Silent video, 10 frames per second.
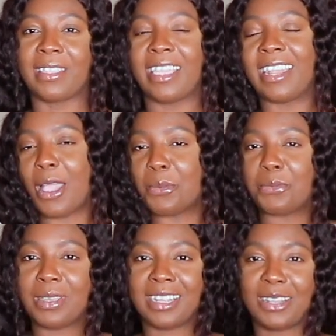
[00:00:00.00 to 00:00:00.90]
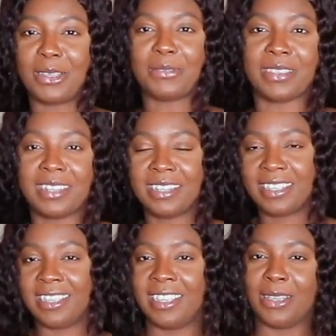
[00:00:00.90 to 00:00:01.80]
and I really love it
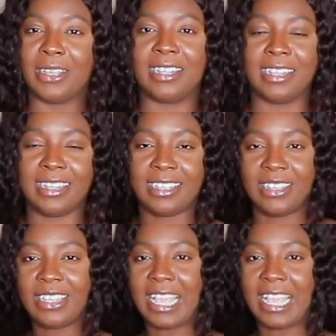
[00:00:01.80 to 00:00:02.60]
you